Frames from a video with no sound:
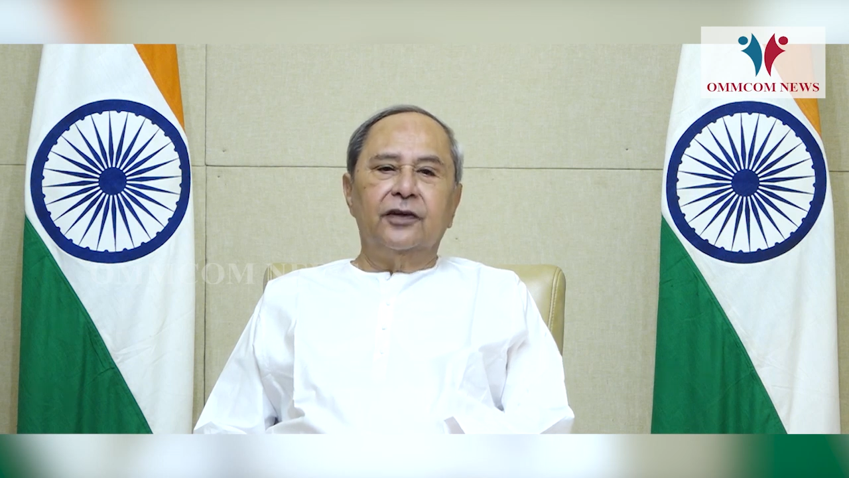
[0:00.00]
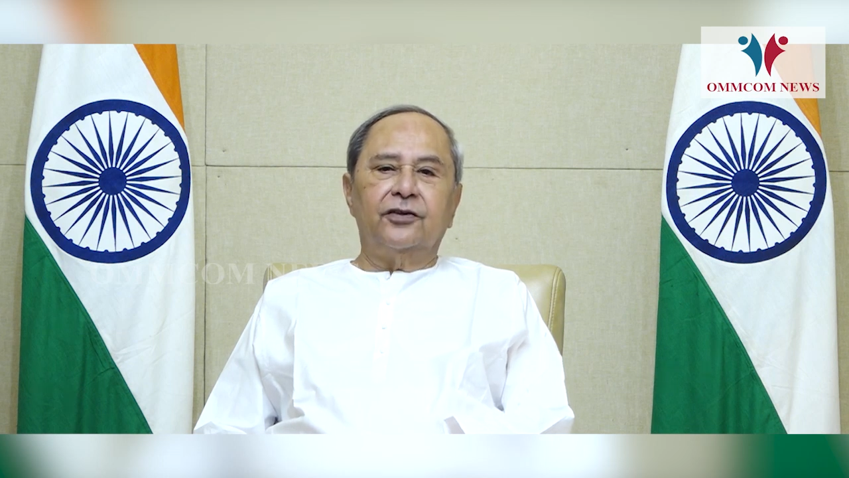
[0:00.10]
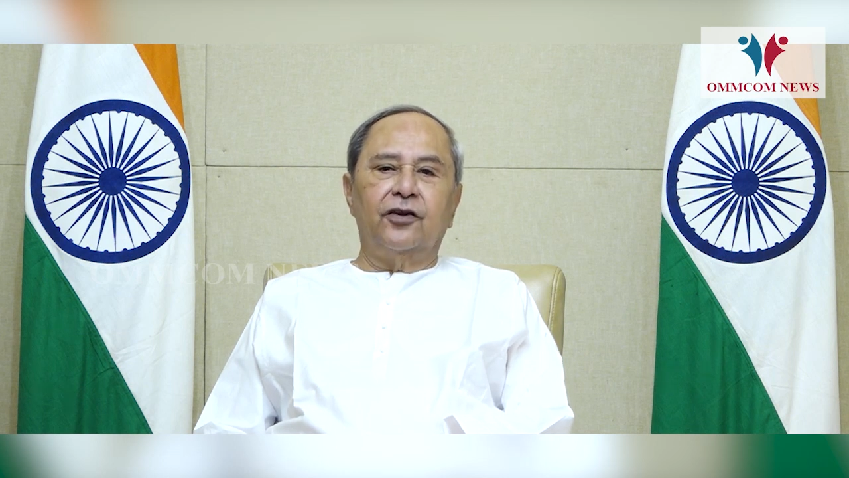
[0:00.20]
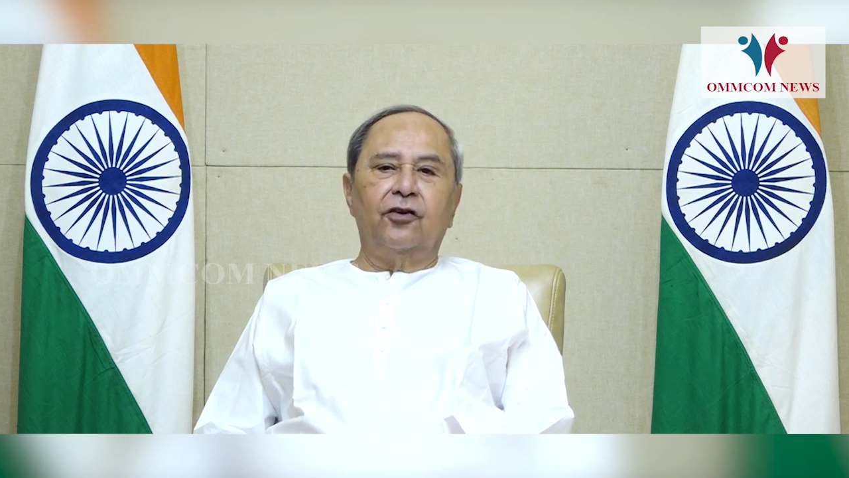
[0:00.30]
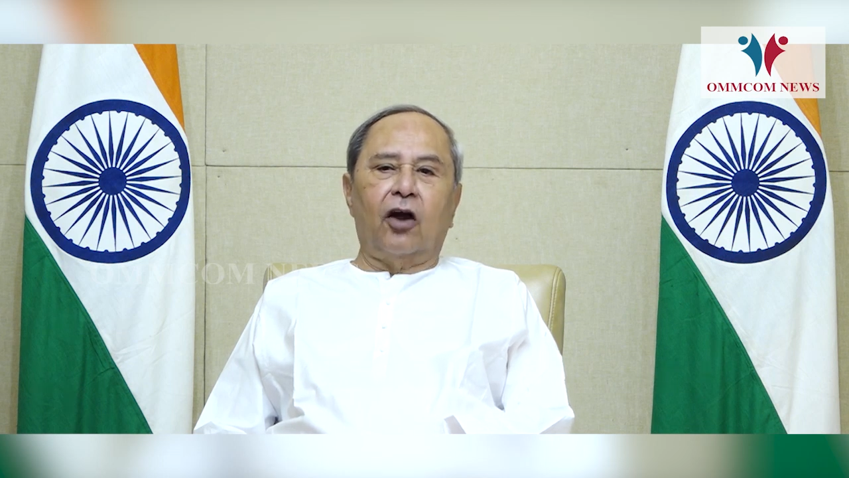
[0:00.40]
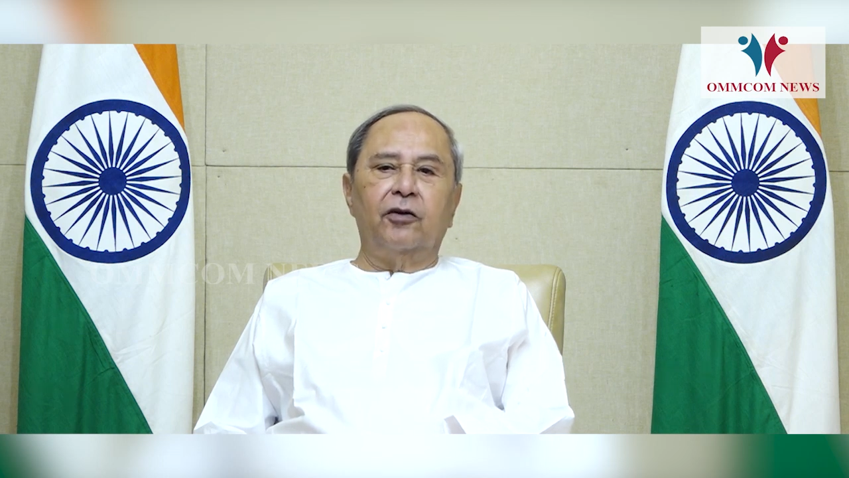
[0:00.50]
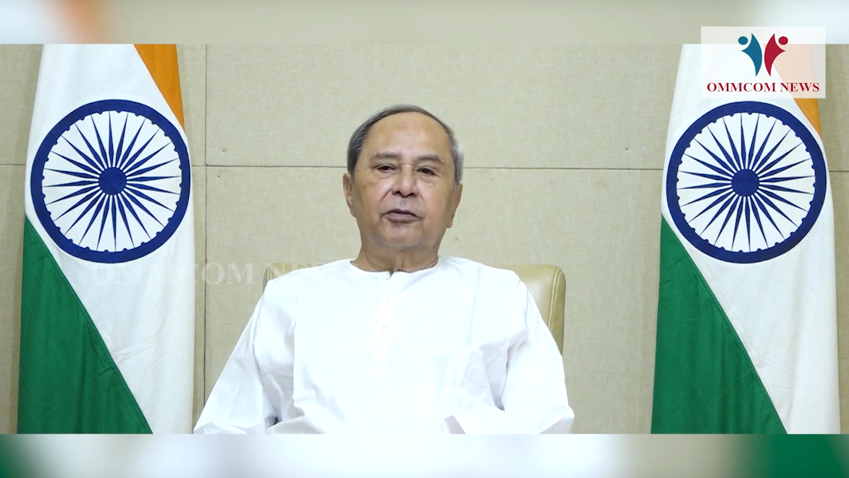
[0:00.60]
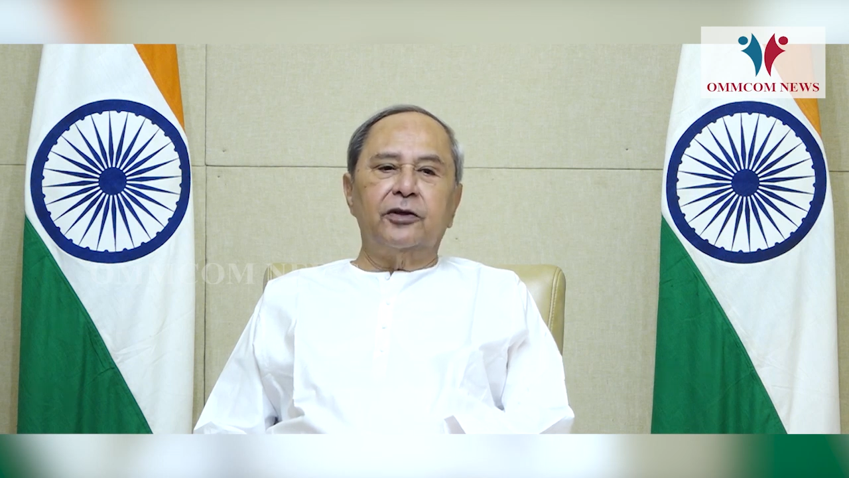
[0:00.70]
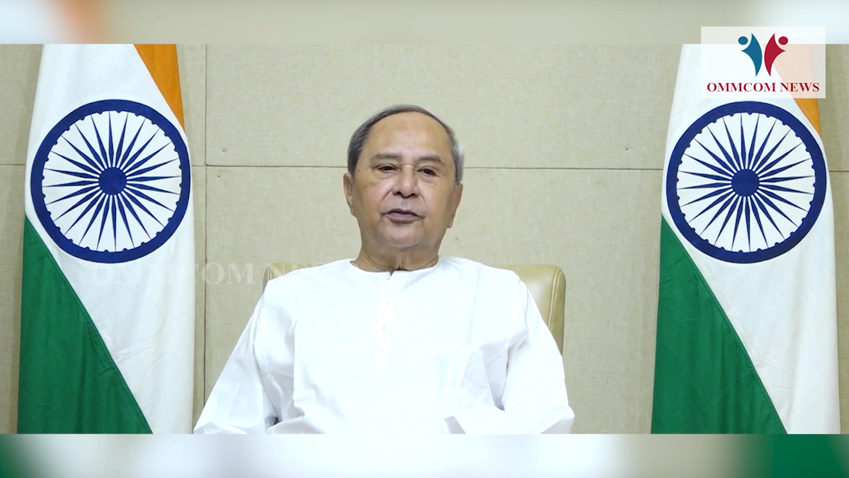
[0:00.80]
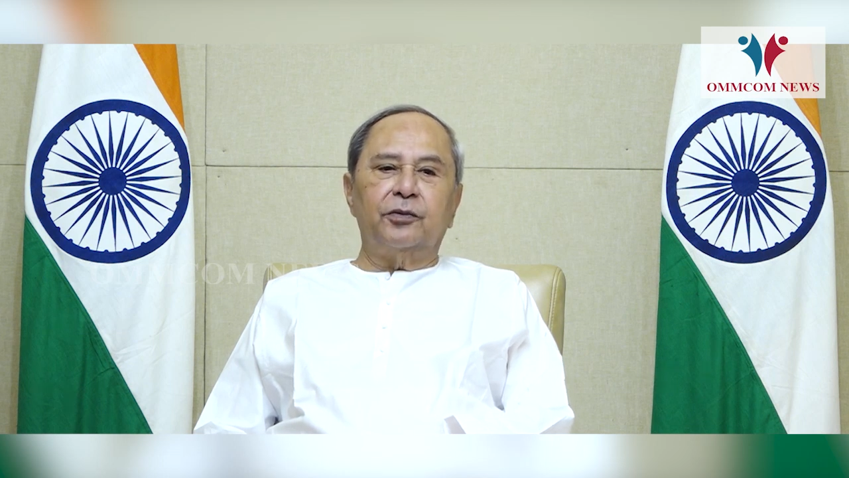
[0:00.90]

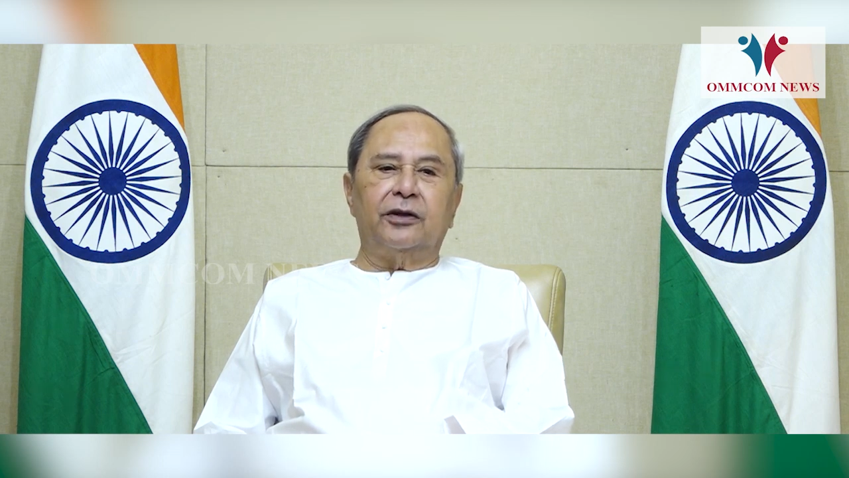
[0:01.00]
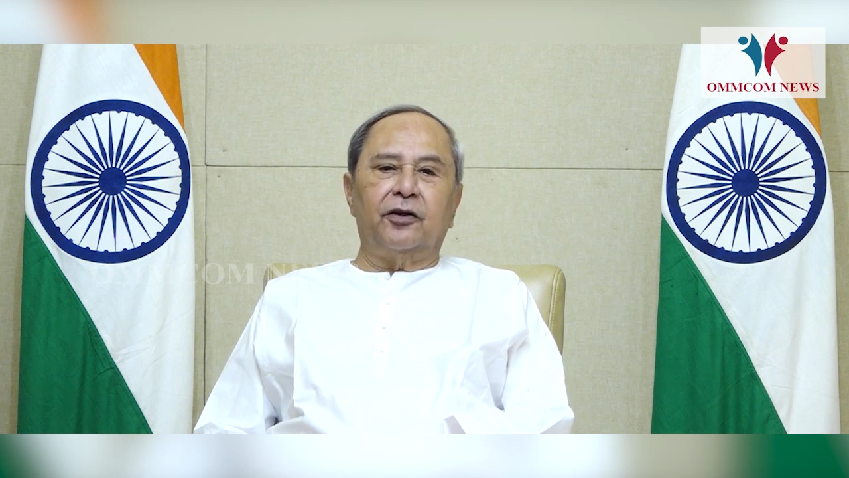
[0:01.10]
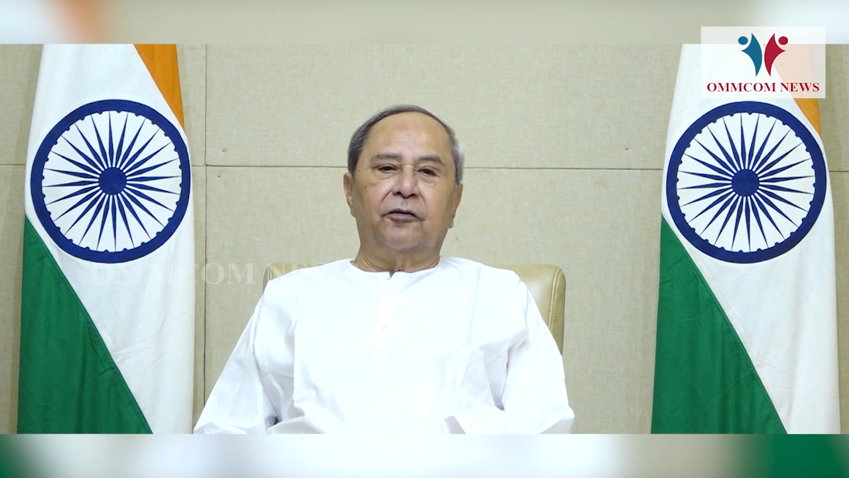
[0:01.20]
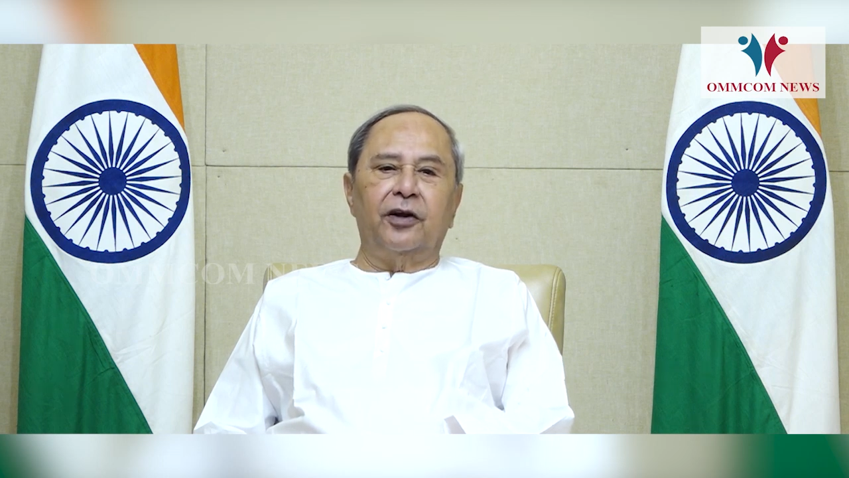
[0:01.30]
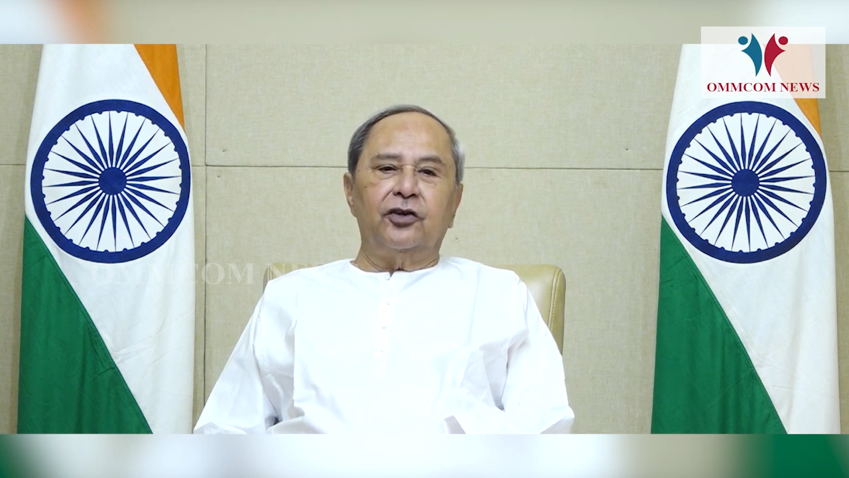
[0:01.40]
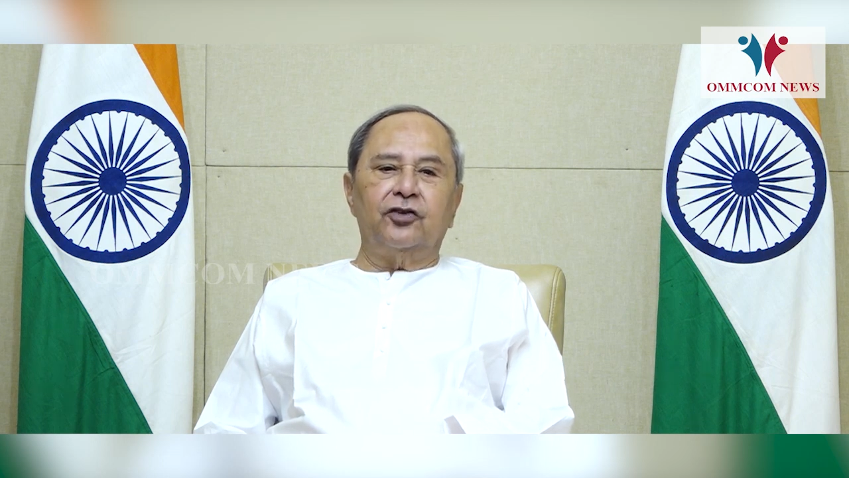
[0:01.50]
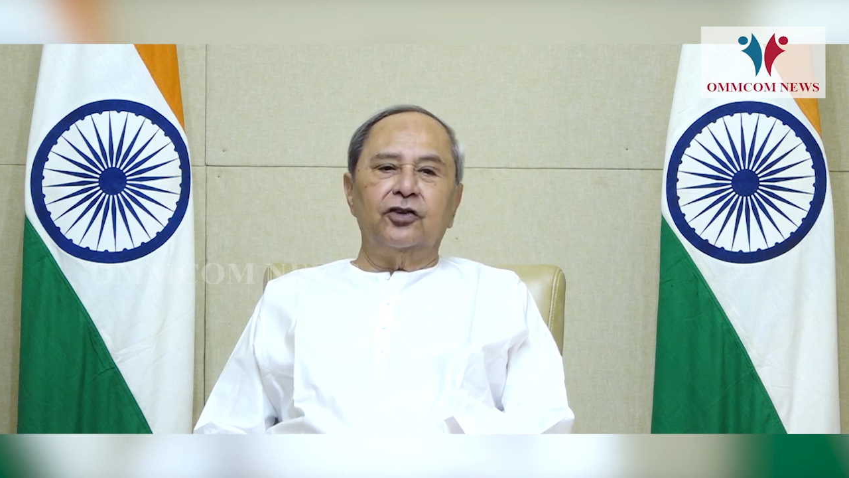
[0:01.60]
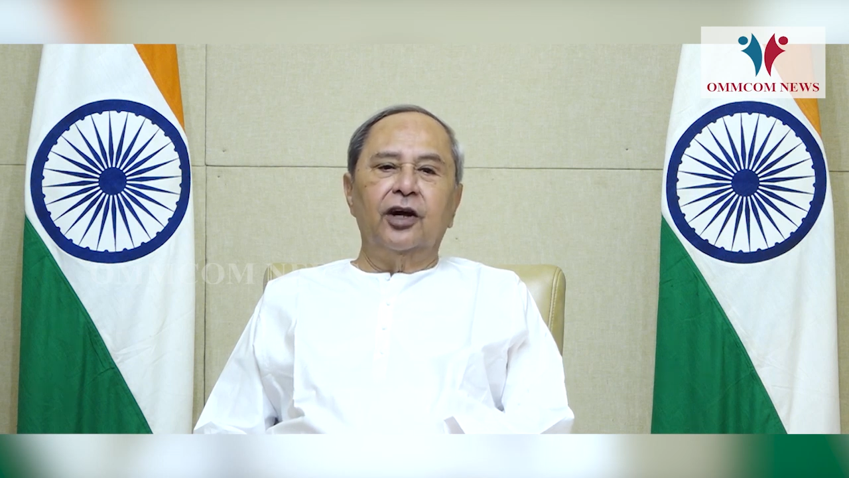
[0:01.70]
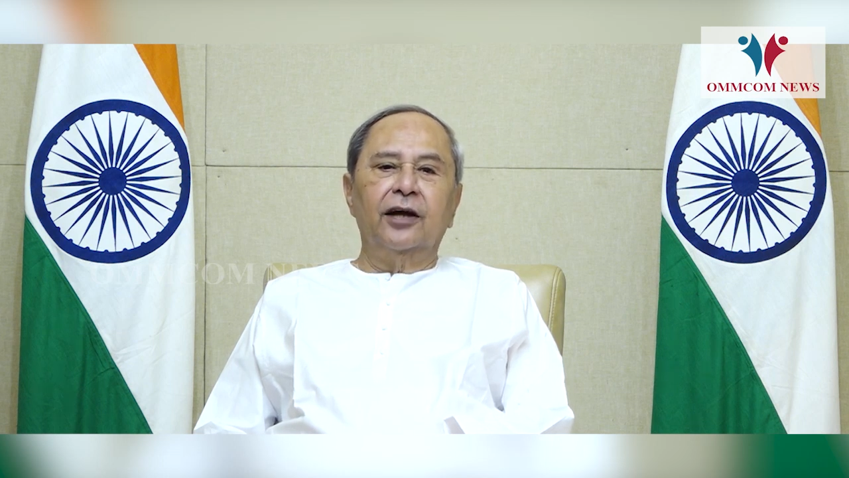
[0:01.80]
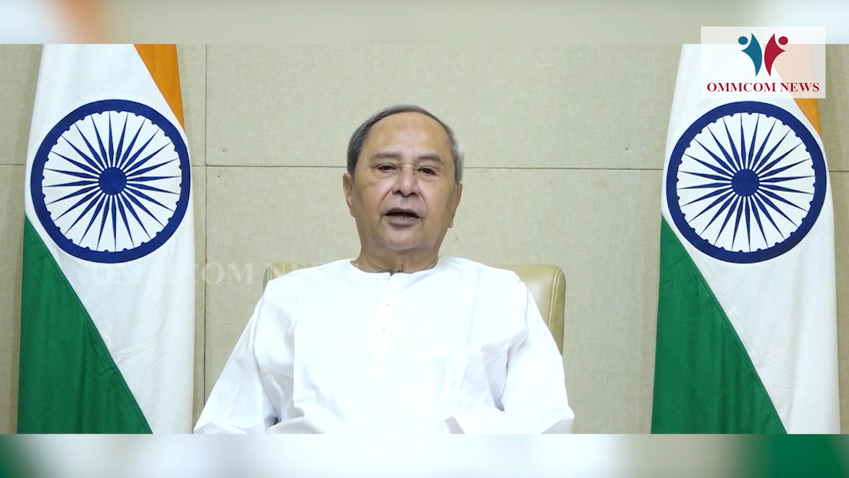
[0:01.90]
synonymous with the rich